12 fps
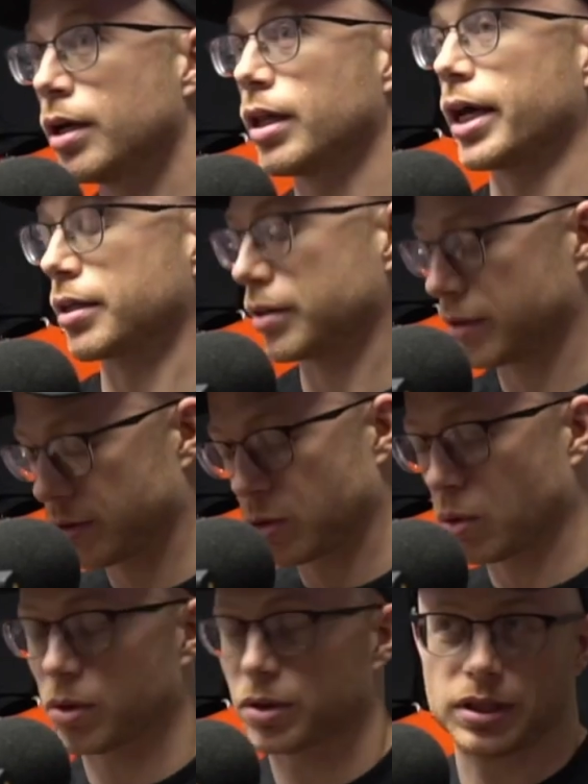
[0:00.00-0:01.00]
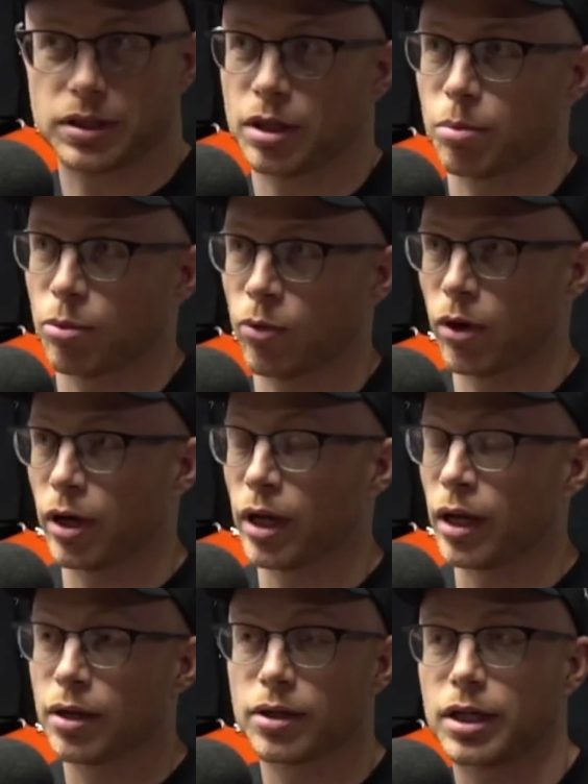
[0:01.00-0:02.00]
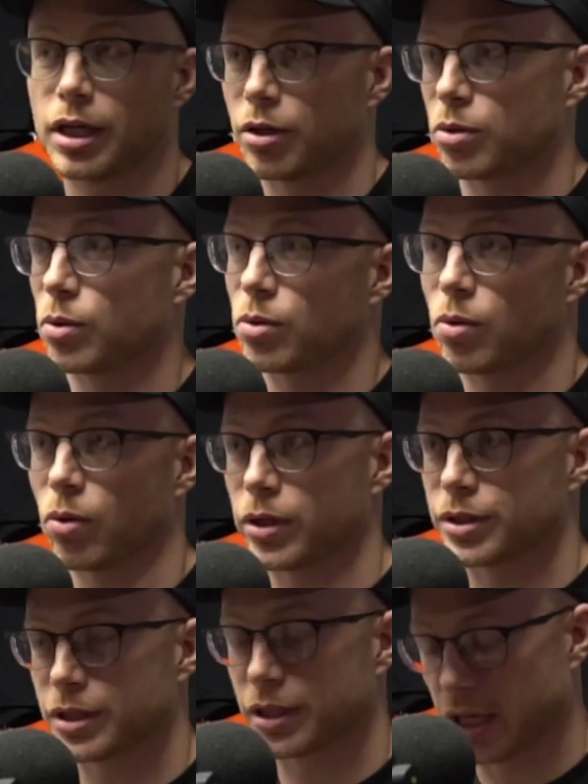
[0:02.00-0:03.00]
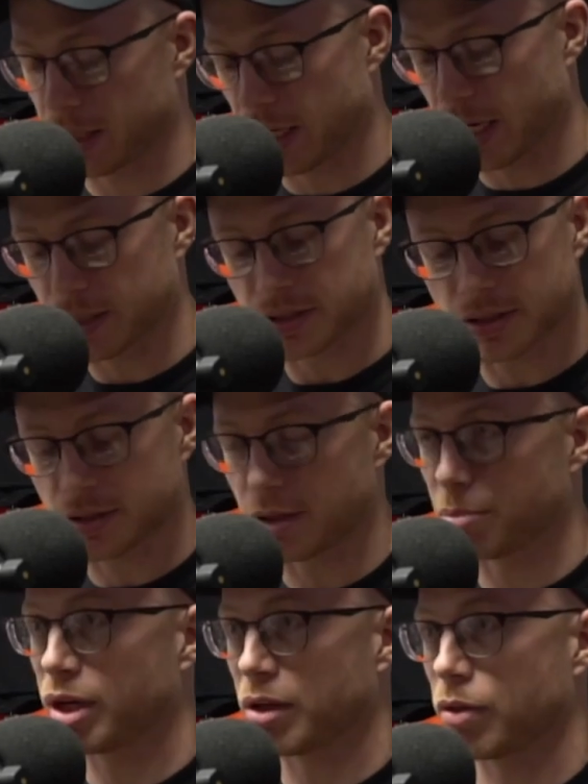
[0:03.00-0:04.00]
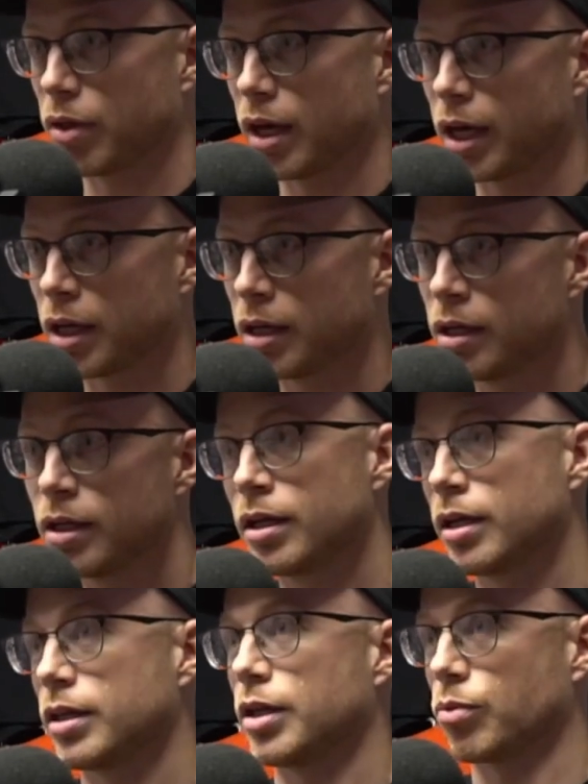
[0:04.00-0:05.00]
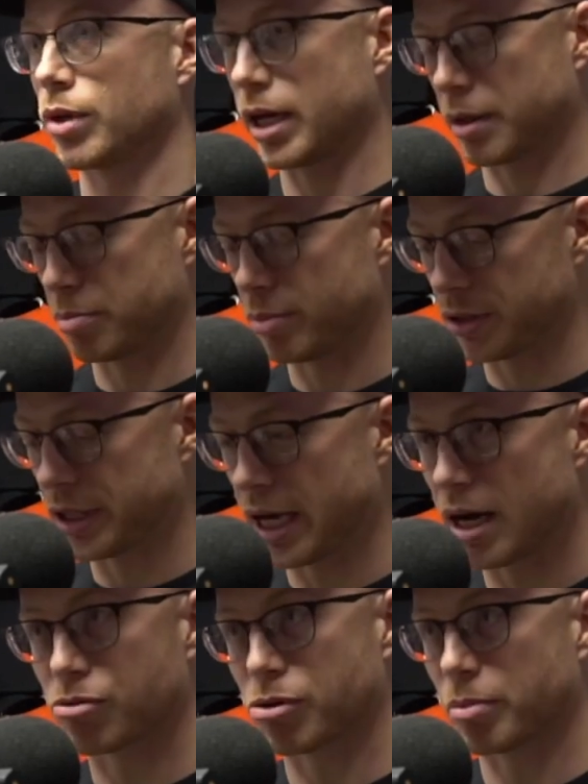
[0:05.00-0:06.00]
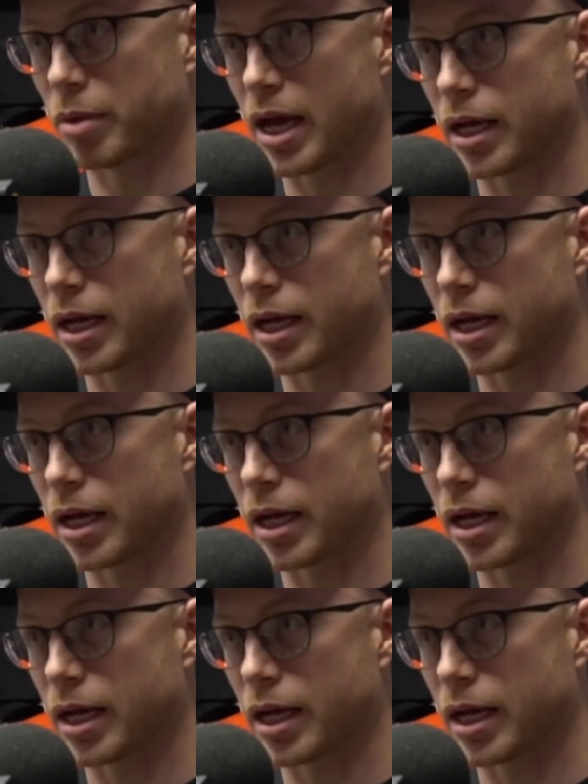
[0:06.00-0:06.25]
Like, chorus is number one. Get a cool chorus. Like, that's the big thing. And we like build out from that.